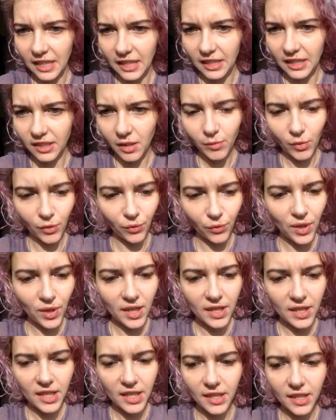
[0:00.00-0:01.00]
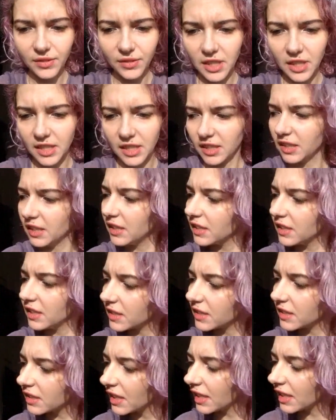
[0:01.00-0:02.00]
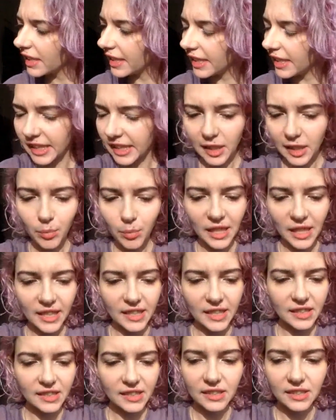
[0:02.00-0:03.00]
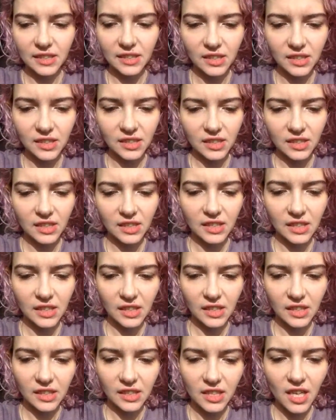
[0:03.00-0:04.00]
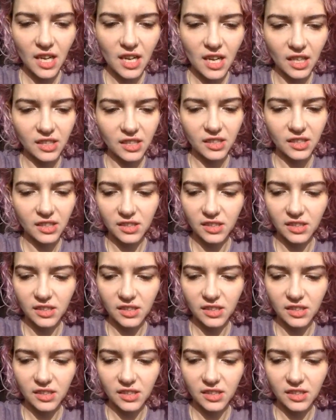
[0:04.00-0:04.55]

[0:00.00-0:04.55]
Number 5 is, he plays guitar.